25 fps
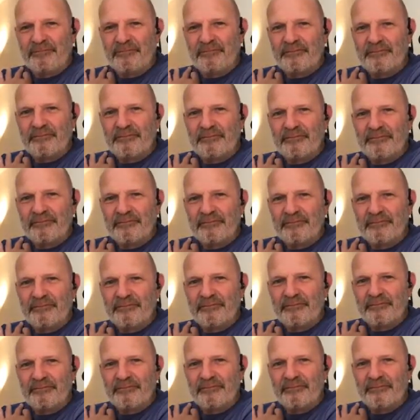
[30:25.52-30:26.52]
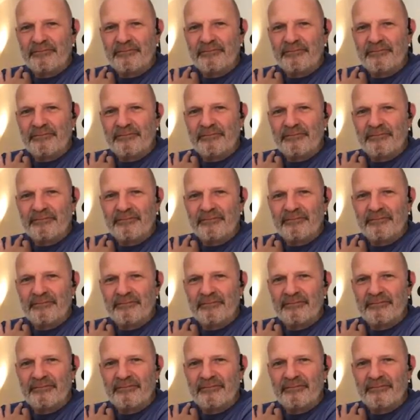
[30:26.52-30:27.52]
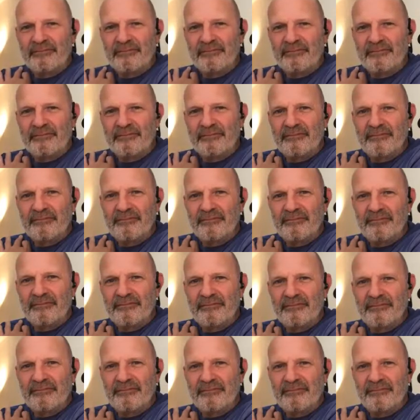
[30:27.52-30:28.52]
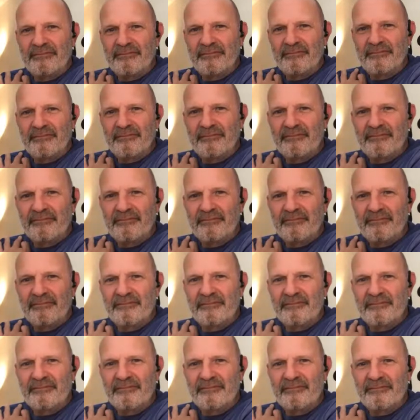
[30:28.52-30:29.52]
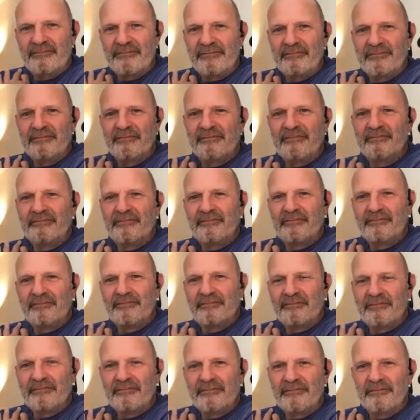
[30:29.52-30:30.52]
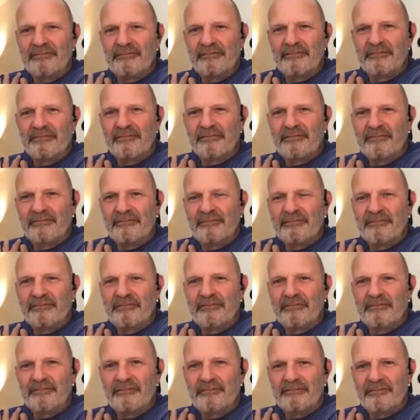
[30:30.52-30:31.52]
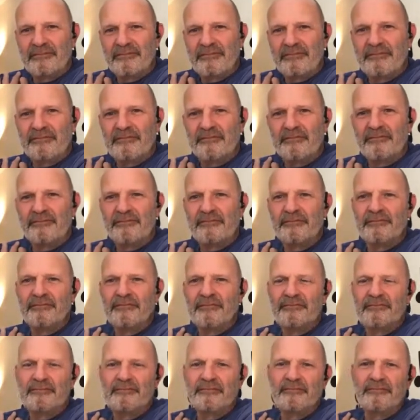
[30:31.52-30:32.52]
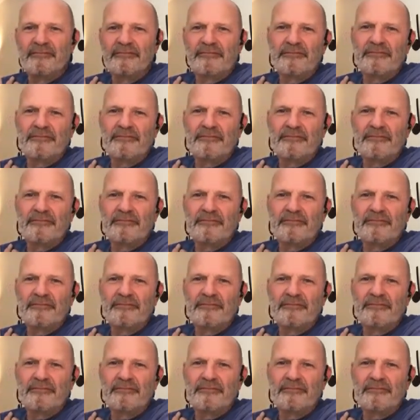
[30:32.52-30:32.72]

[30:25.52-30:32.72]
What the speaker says: (silent)